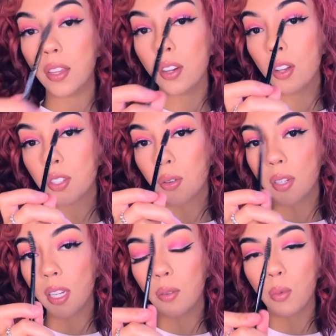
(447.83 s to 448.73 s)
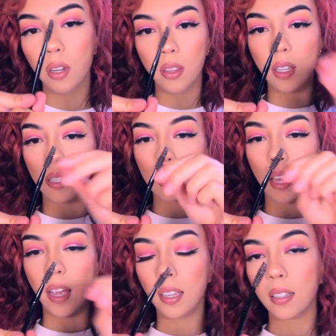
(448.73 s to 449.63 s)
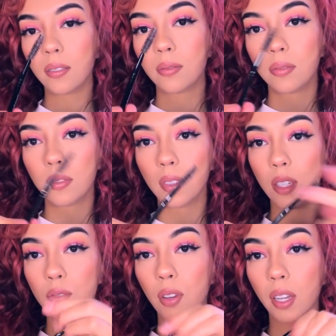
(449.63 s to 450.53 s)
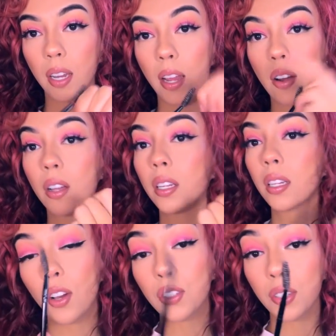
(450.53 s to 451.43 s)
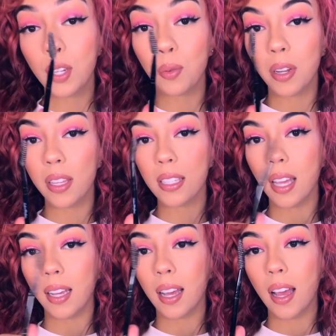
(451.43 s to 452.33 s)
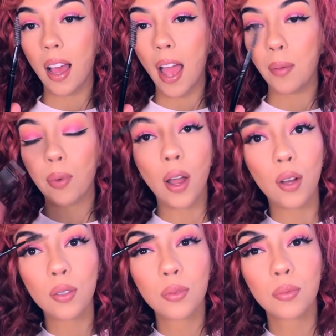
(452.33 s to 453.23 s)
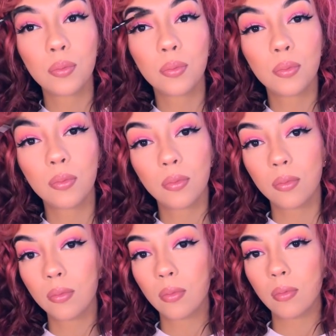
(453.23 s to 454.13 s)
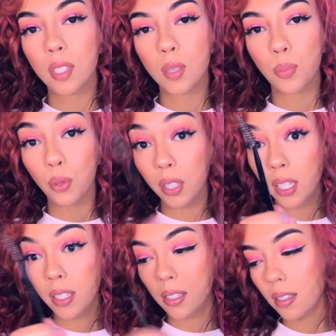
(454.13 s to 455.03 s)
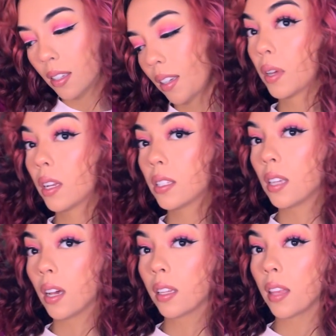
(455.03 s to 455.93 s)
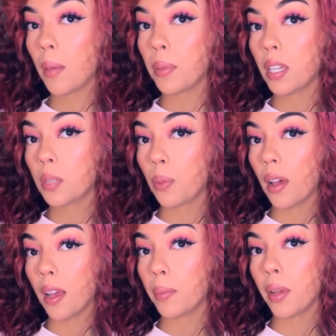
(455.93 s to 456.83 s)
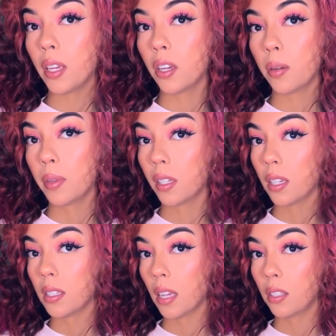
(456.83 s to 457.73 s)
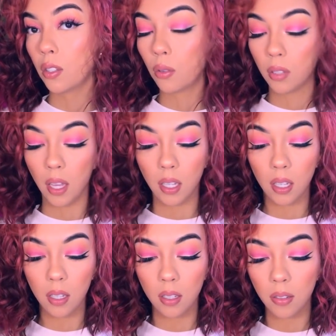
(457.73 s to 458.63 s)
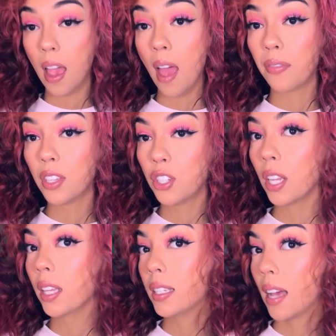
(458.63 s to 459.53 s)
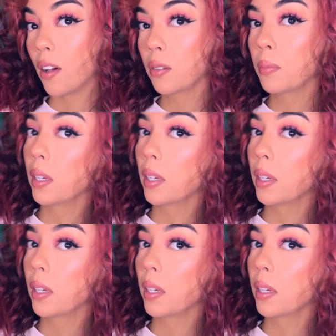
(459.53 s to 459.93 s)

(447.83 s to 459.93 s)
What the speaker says: And you also need one of these, like, there's fucking hair on it. You also need one of these, like, eyebrow spoolies. I'm gonna tuck that piece behind my ear because I don't like it. I have to gel it down